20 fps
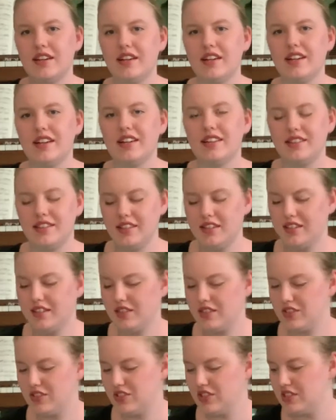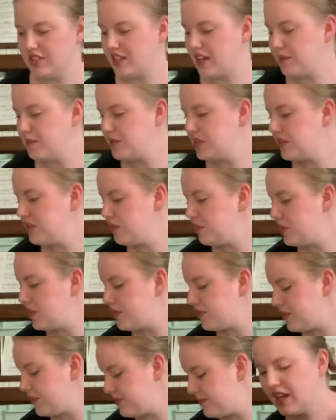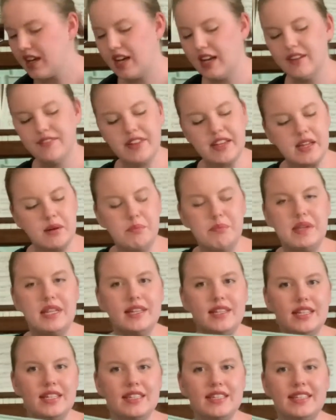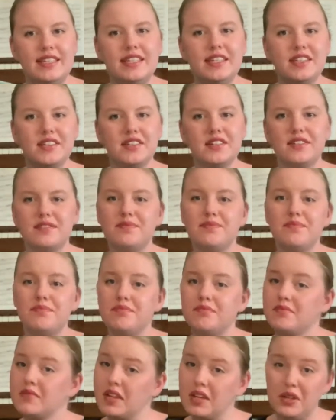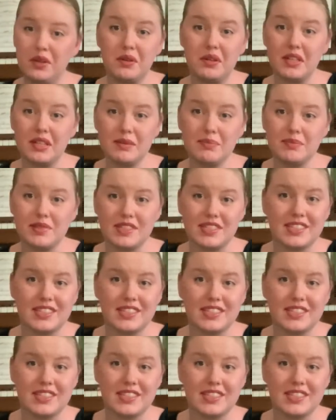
I think it's just absolutely beautiful. Kind of like a minty teal eucalyptus